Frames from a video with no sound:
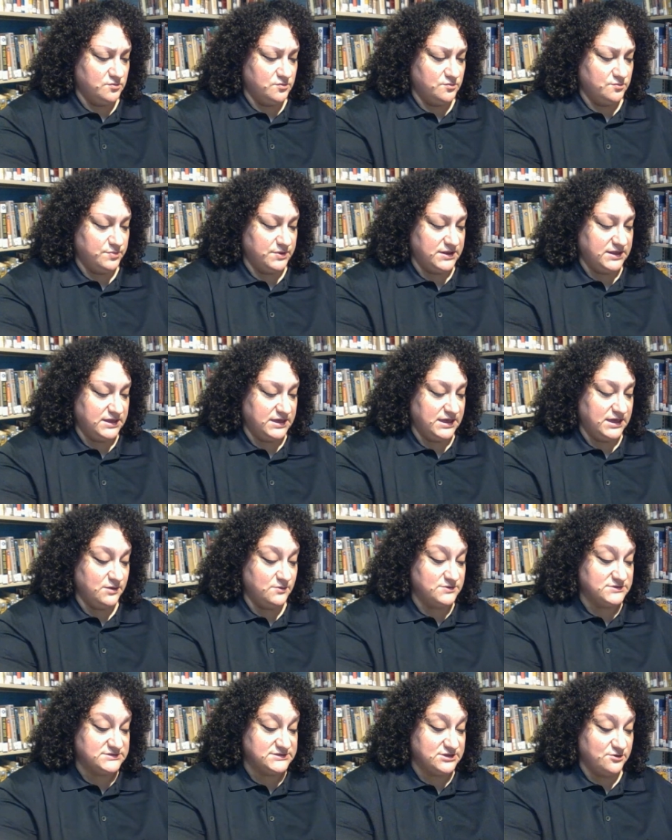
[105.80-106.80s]
But he
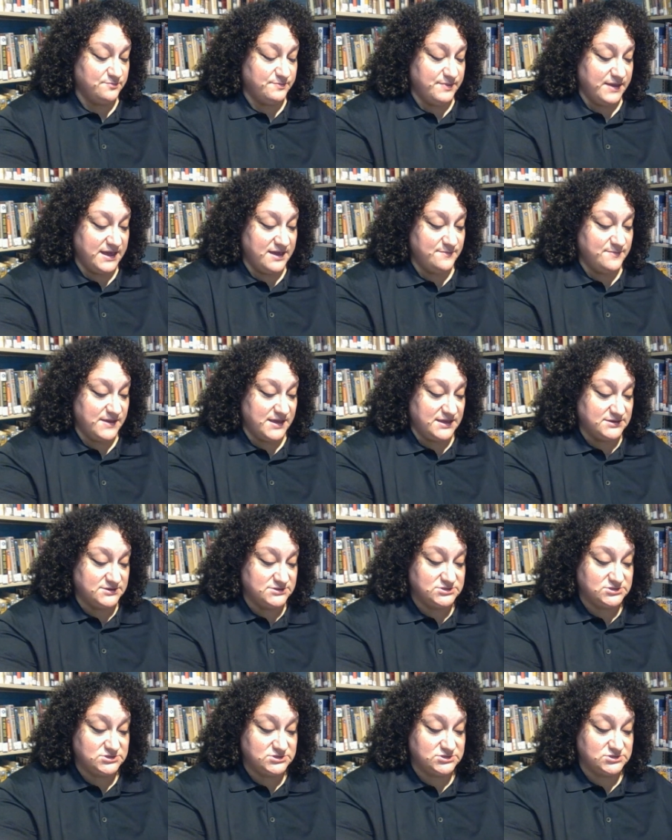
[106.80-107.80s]
was their baby,
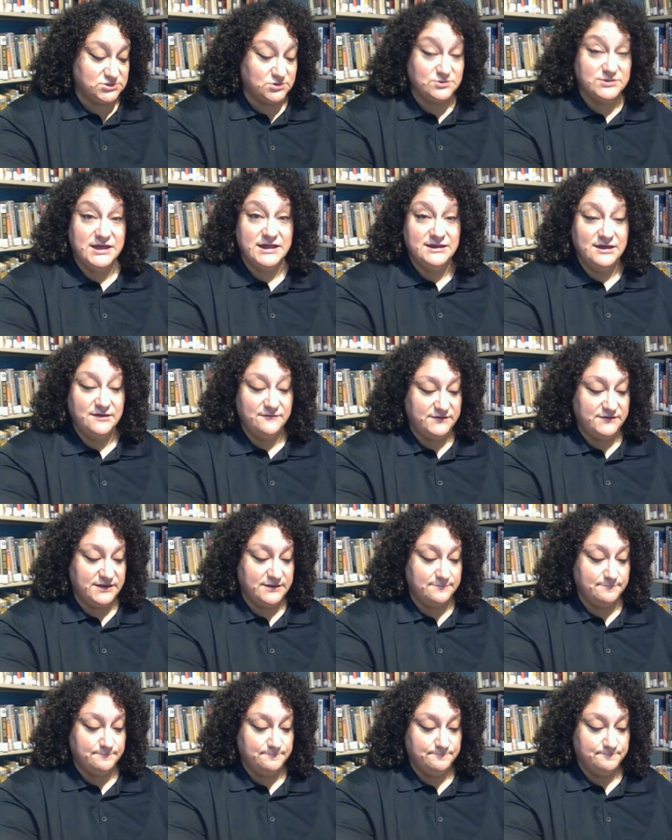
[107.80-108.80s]
so they loved him,
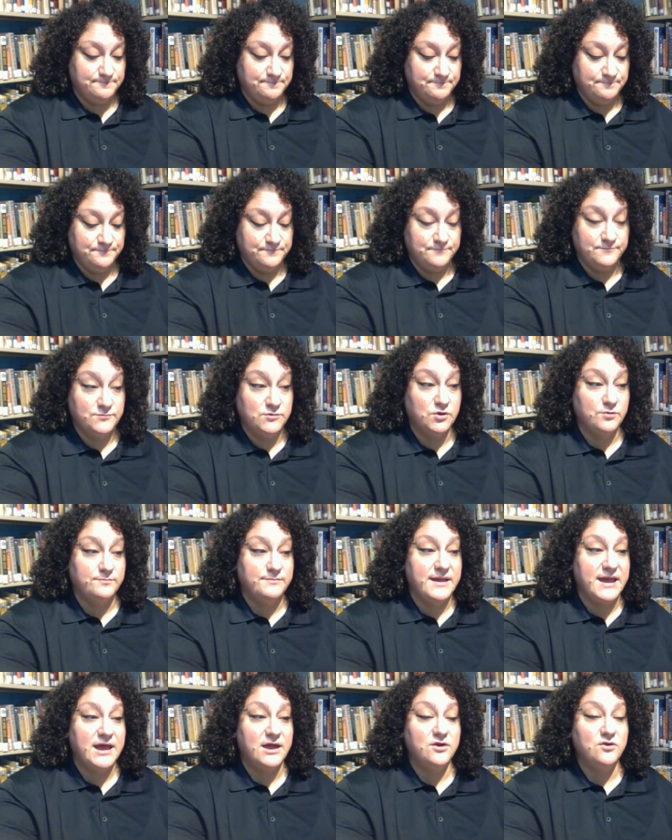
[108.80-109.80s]
no
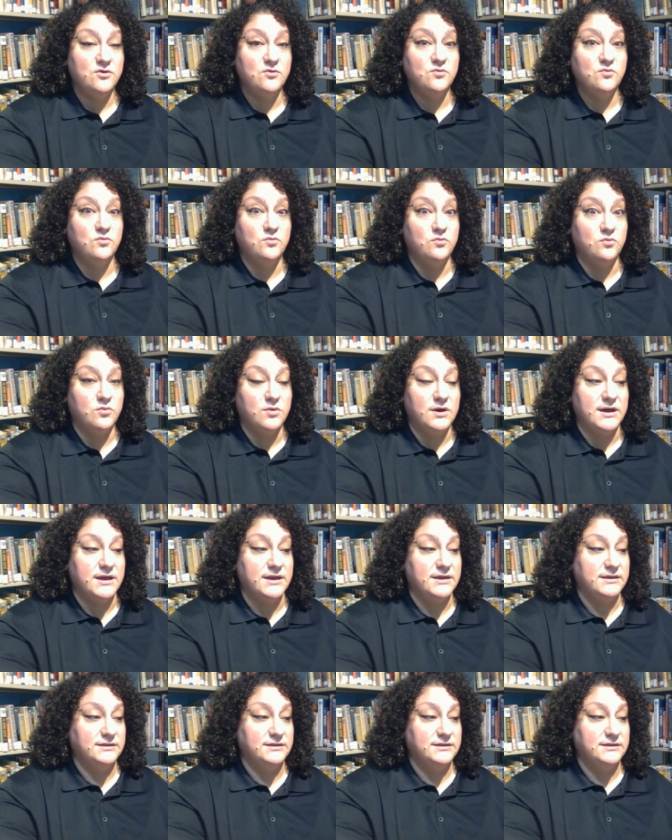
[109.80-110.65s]
matter what.